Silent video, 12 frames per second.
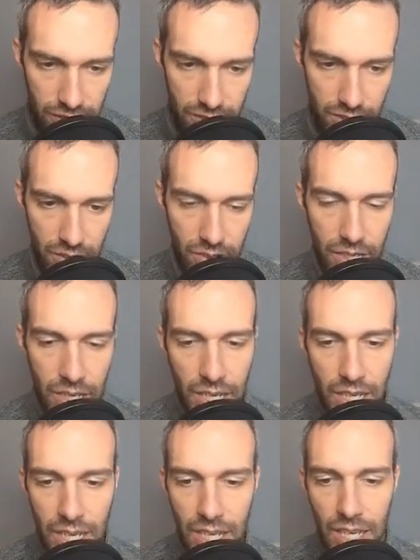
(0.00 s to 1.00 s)
So
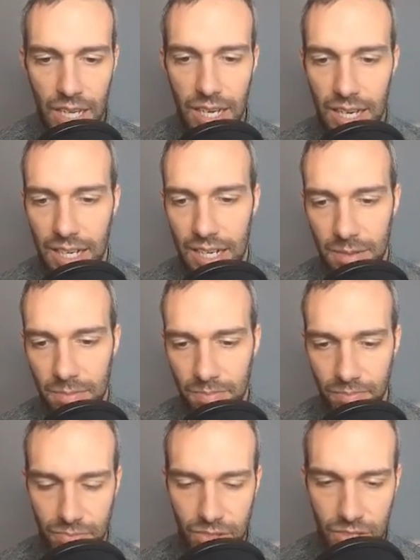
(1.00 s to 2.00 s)

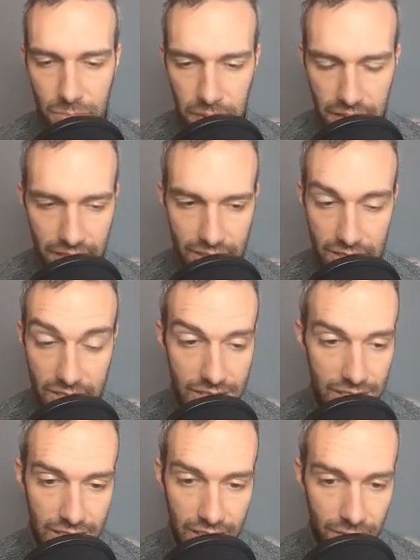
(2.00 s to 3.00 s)
just being
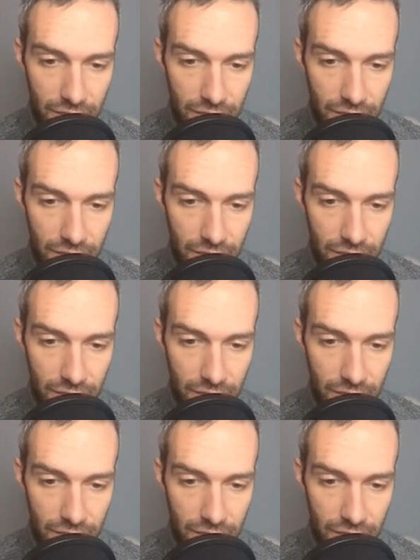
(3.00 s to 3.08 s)
significantly